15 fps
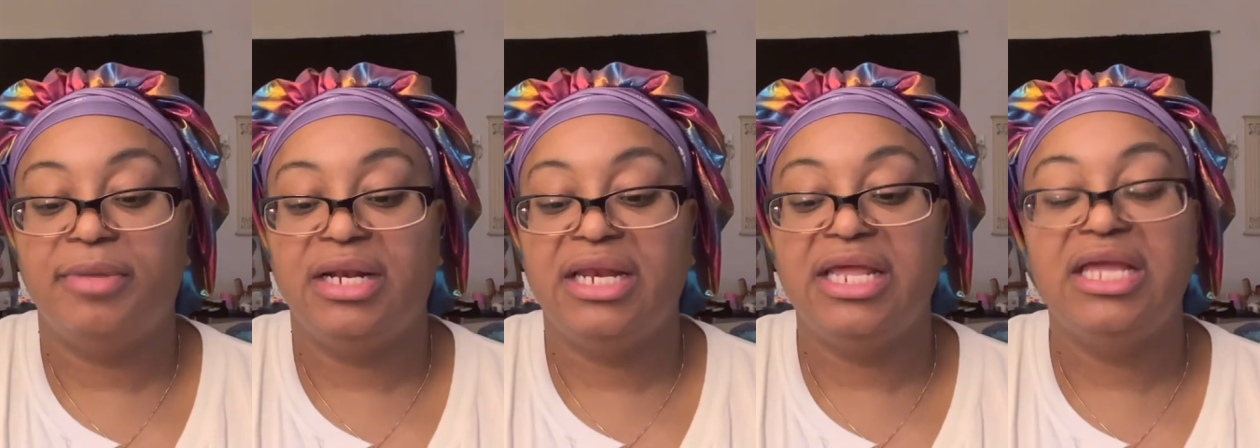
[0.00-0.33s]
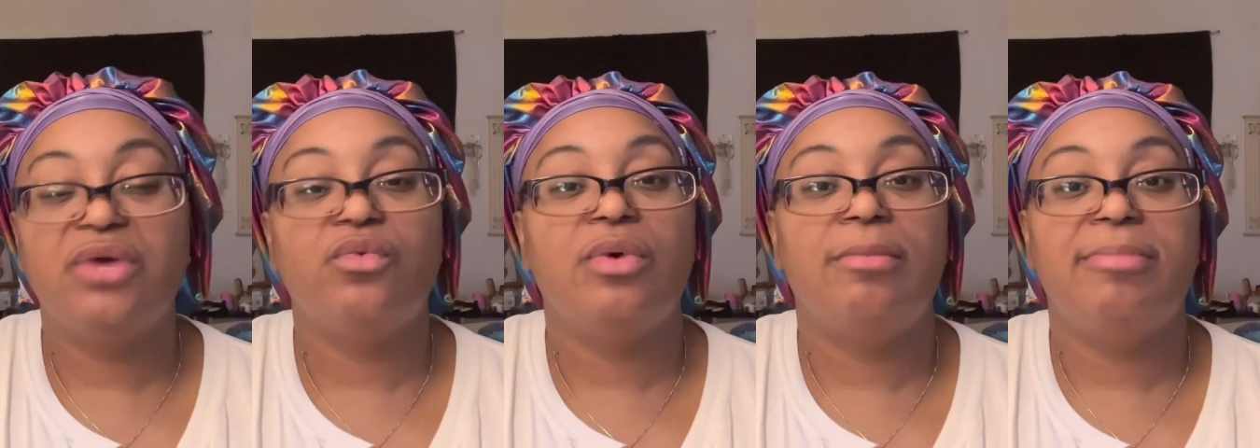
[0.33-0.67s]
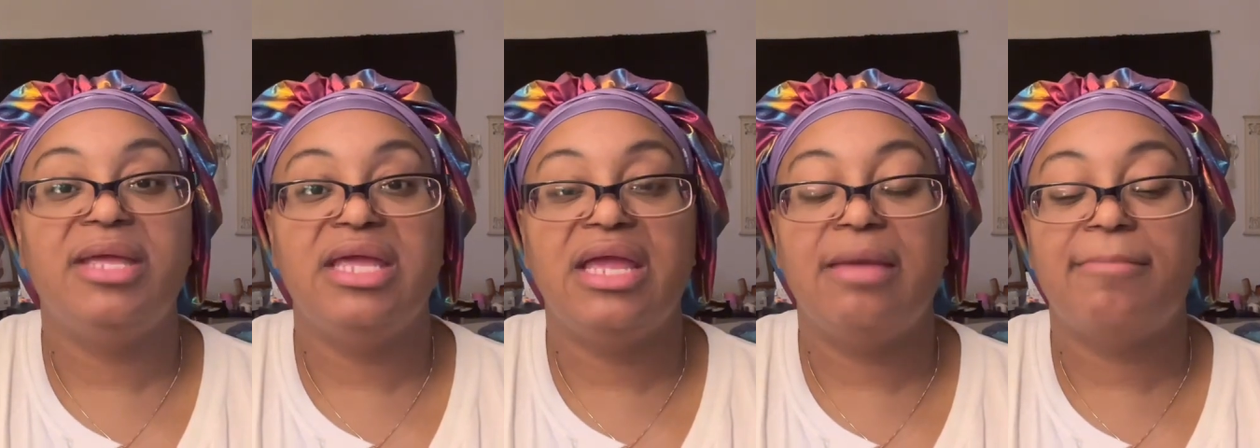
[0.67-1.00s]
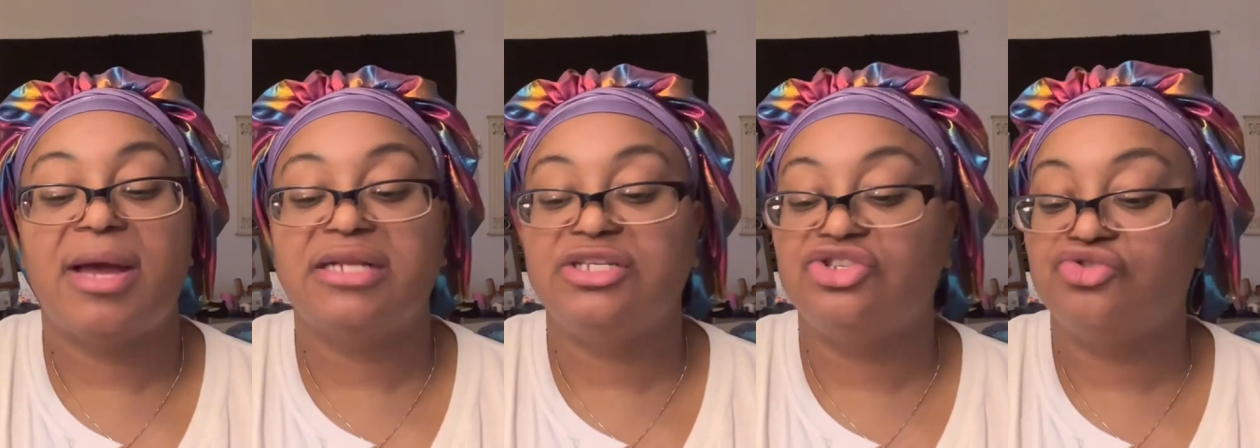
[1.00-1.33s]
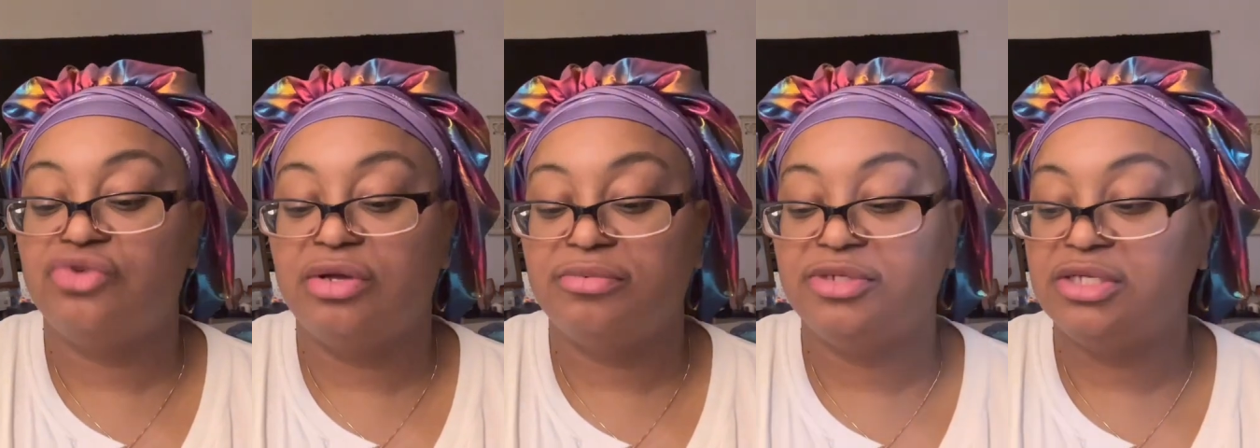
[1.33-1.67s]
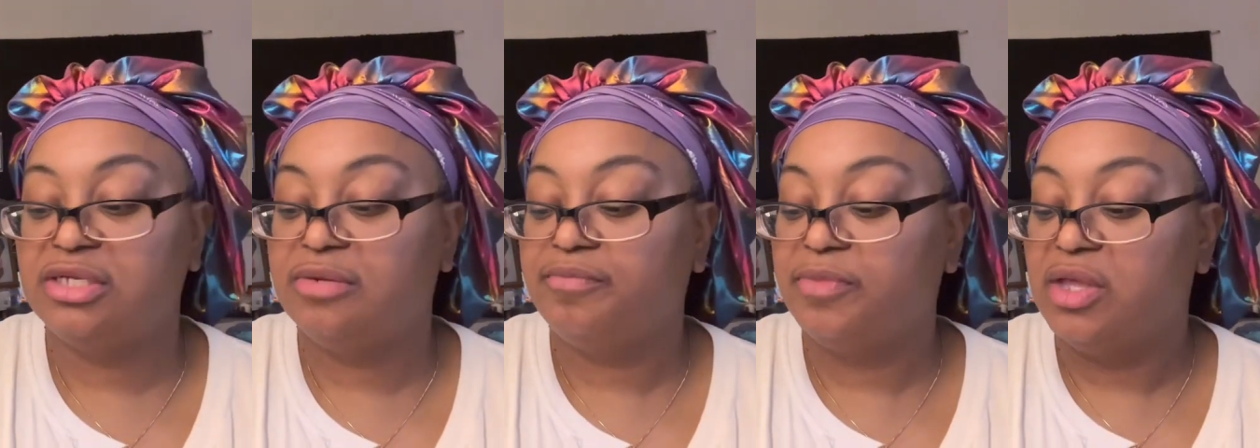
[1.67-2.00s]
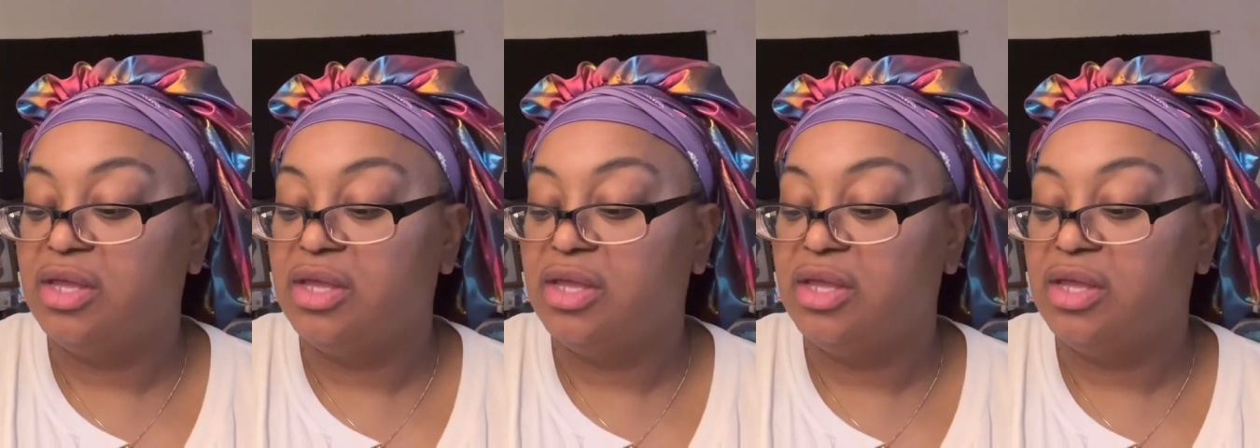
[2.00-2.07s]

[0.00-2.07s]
link will be in my description.